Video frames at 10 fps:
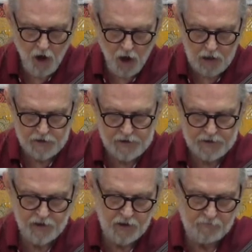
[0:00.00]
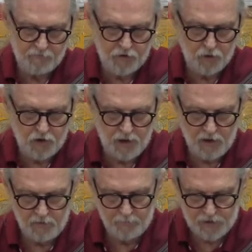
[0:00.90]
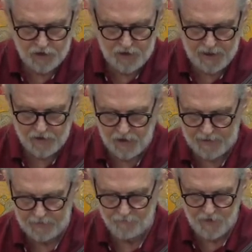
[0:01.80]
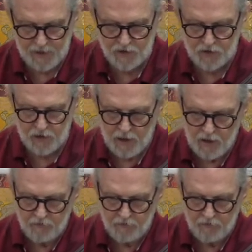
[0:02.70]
all such confusion and mistakes I confess.